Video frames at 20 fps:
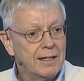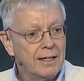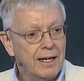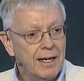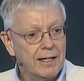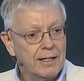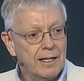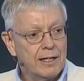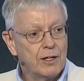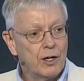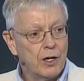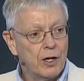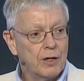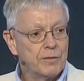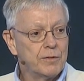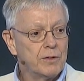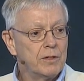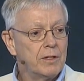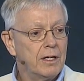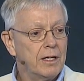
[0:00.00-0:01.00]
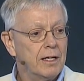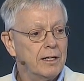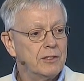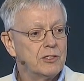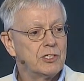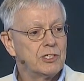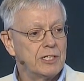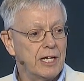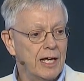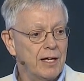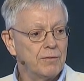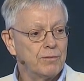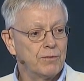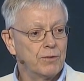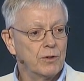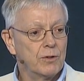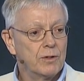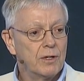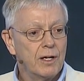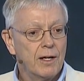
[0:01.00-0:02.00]
And at Harvard and
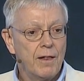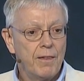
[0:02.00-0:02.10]
Stanford,